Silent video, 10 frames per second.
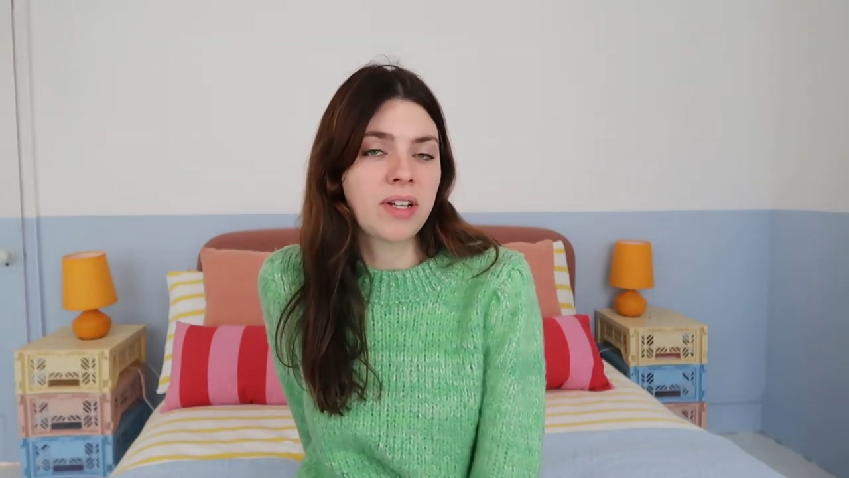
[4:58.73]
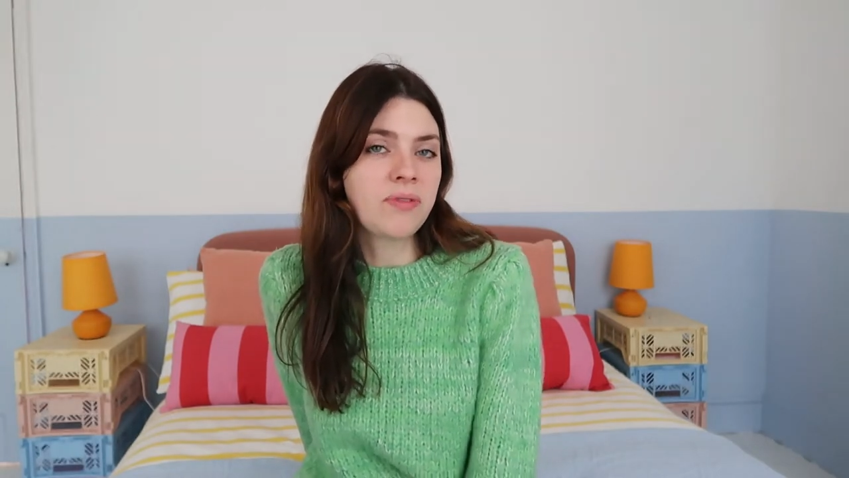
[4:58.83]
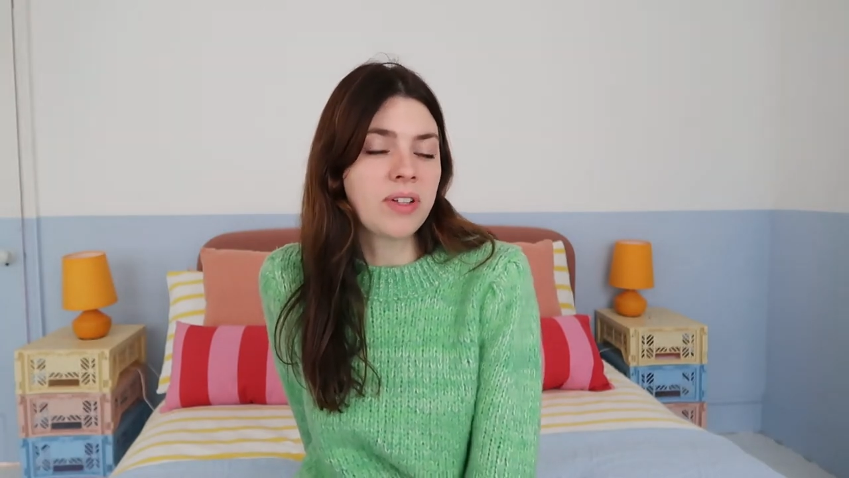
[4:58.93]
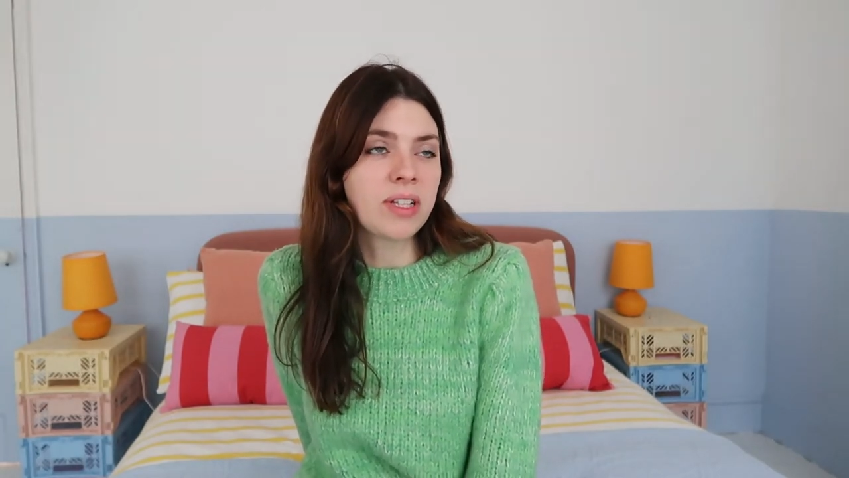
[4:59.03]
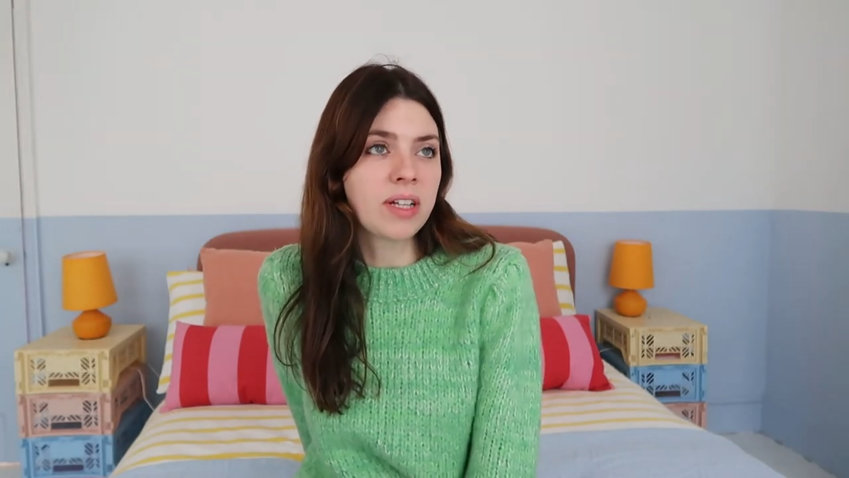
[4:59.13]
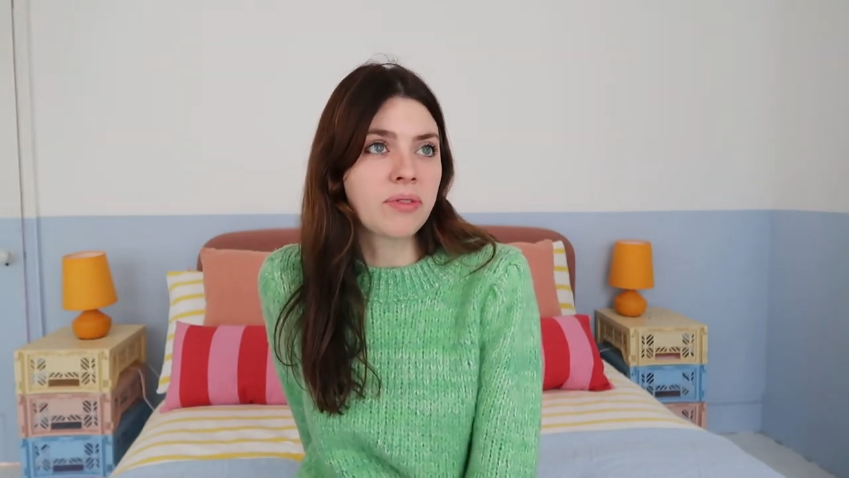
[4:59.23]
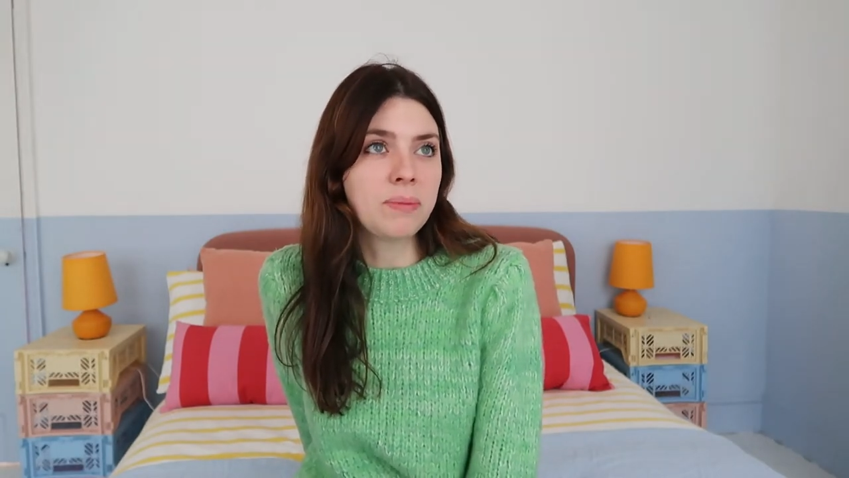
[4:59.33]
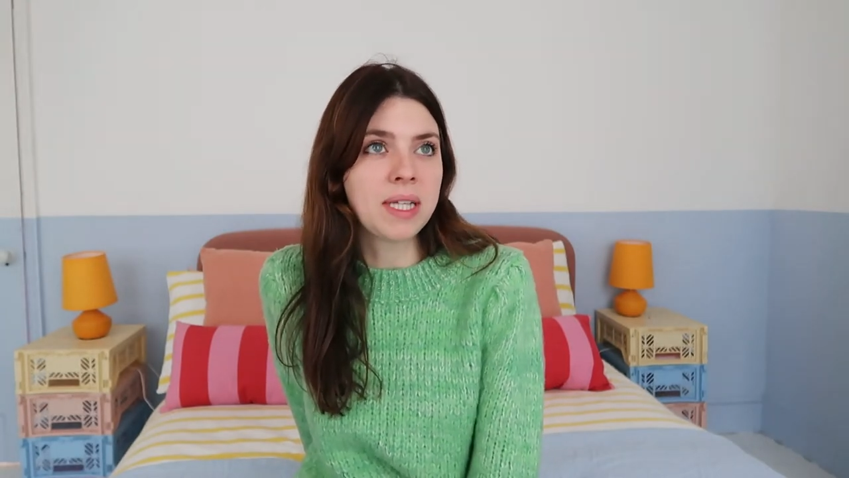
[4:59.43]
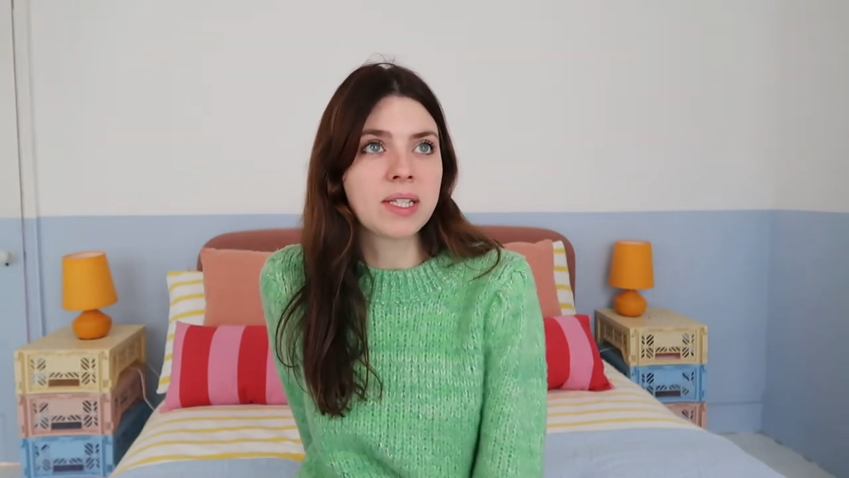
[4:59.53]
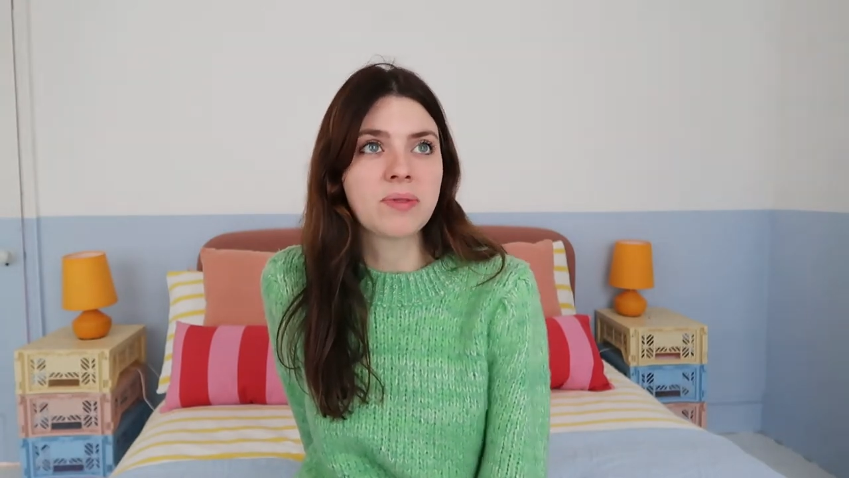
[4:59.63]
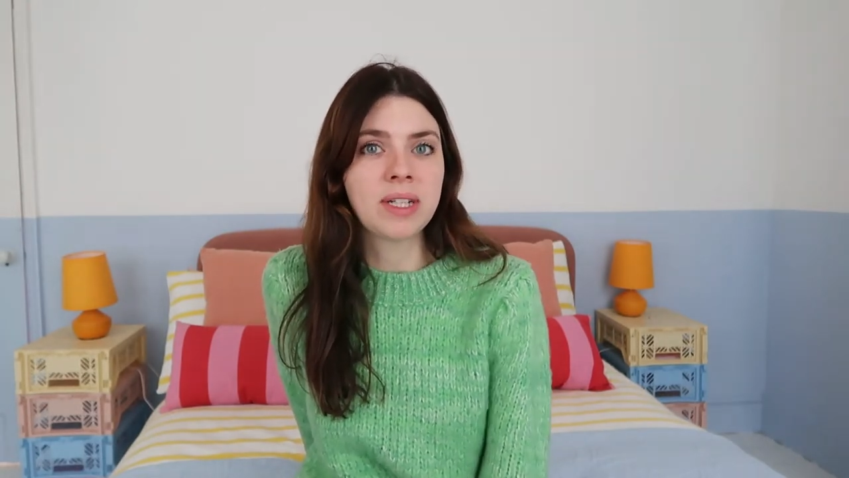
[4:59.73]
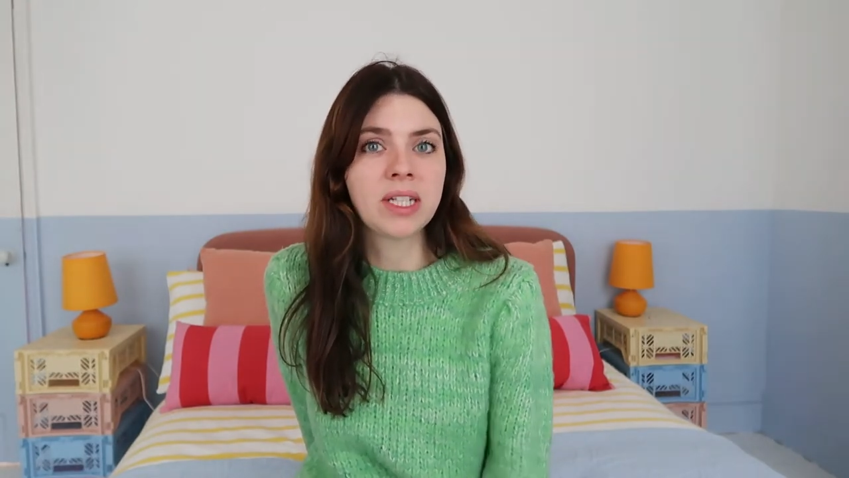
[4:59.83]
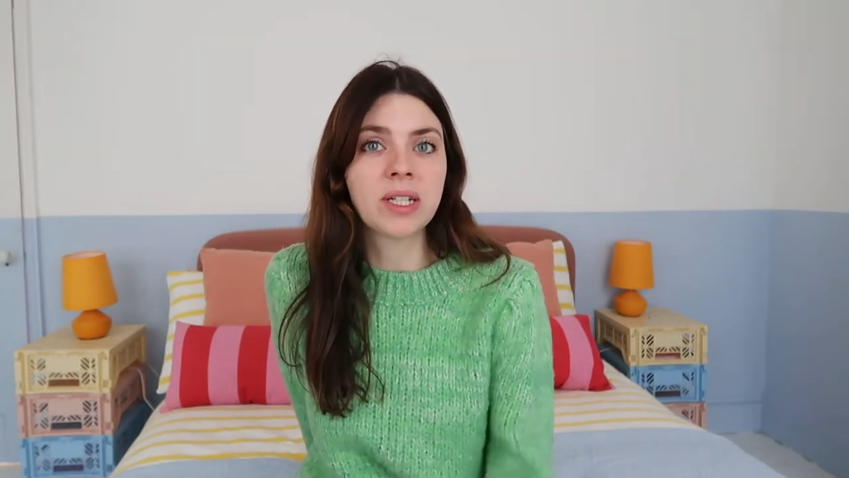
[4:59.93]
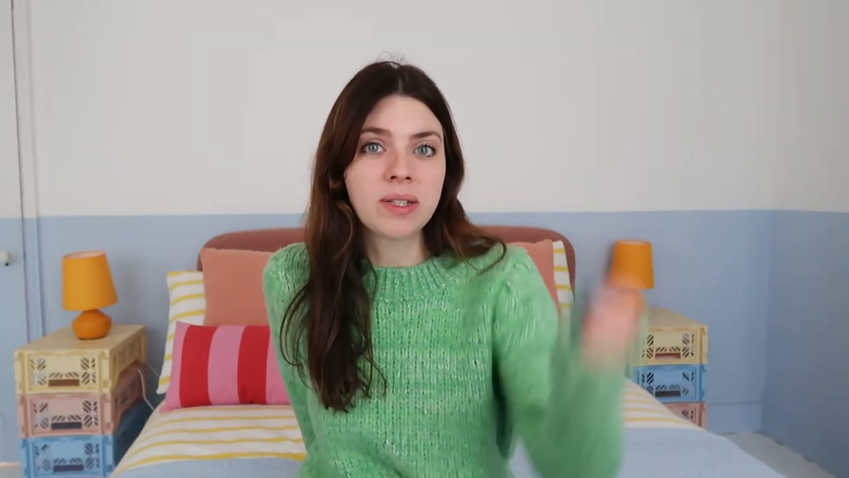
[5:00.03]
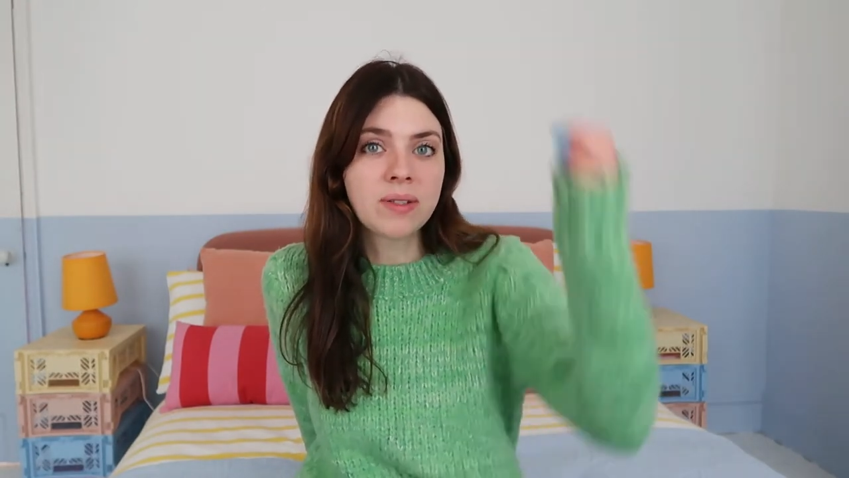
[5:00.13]
I feel like for me it's really
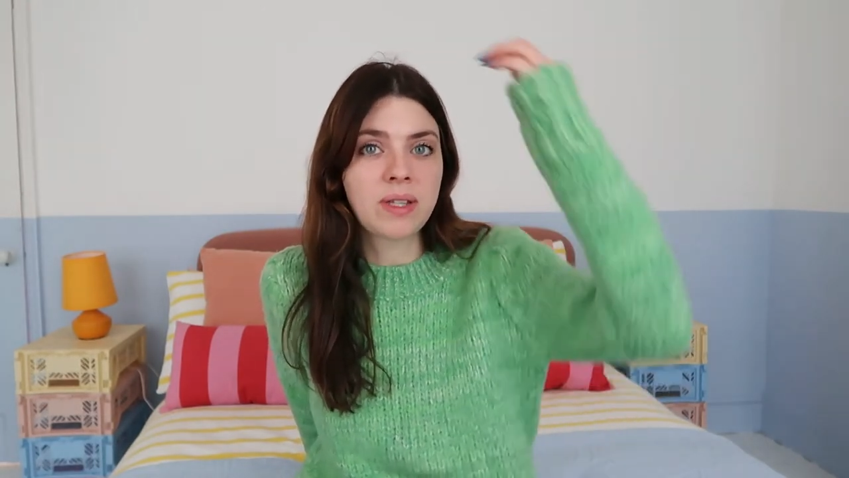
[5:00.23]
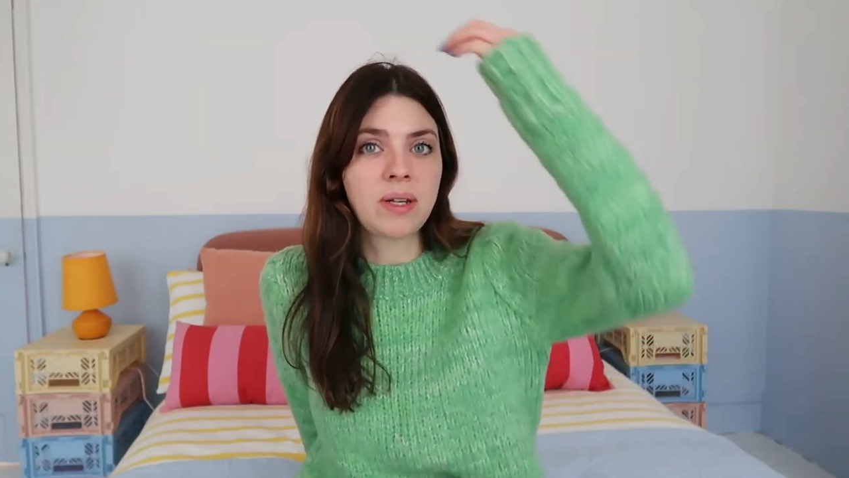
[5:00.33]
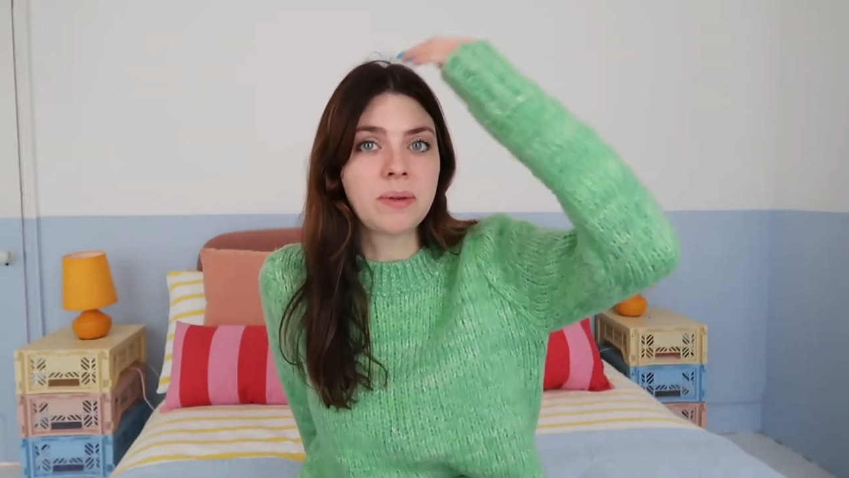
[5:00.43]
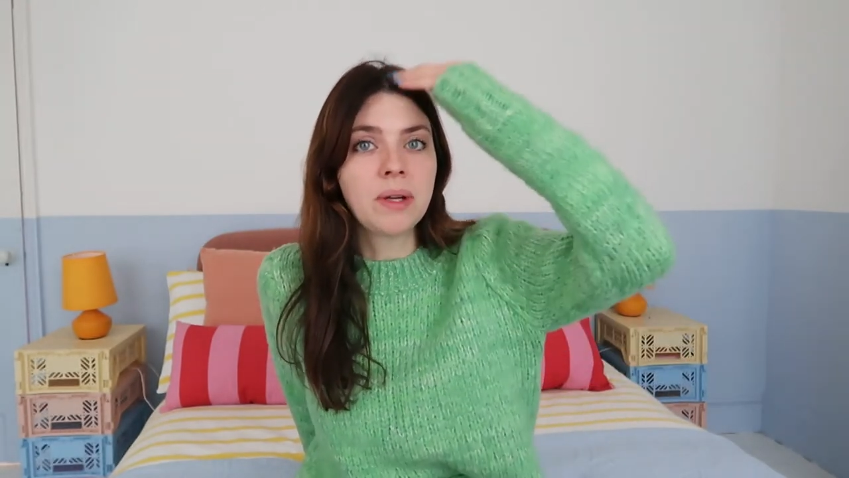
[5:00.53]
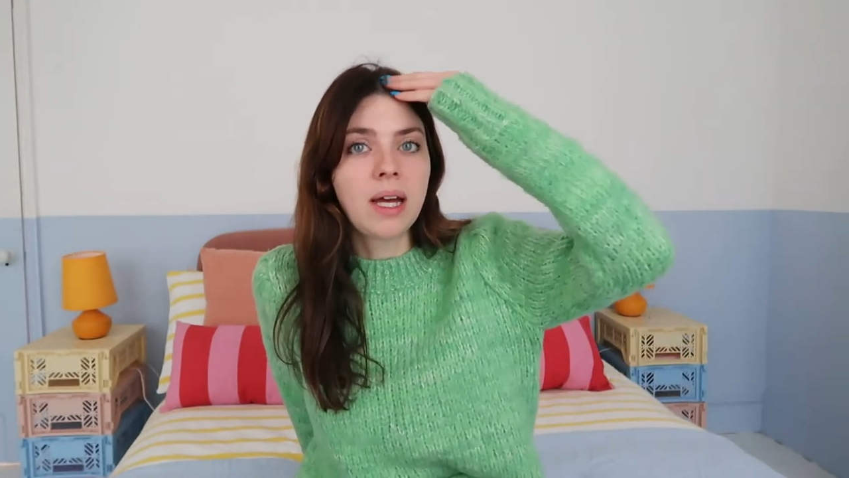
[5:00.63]
good. So